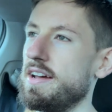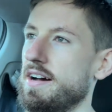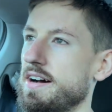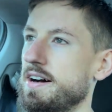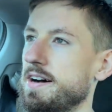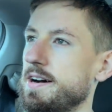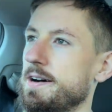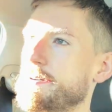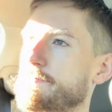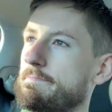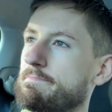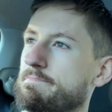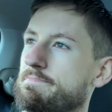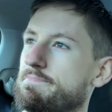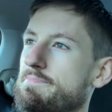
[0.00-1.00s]

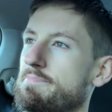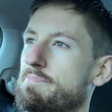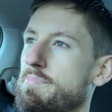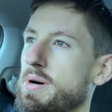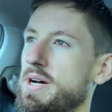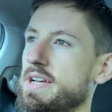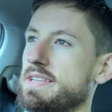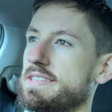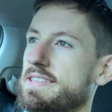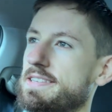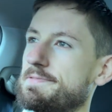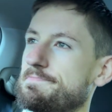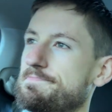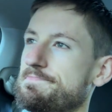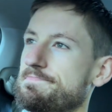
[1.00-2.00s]

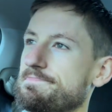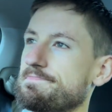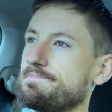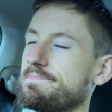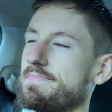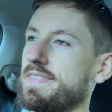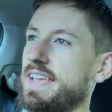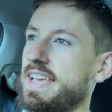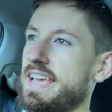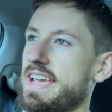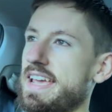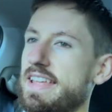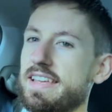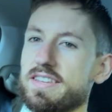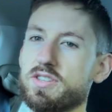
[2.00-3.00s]
But
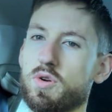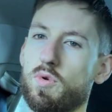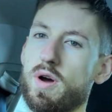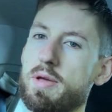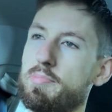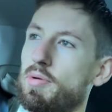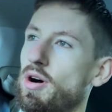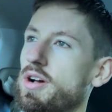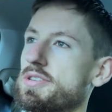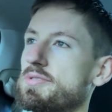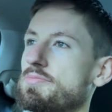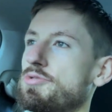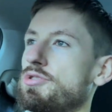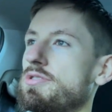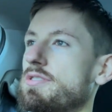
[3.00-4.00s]
it is quite
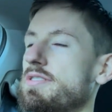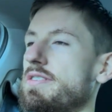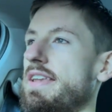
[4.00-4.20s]
possible.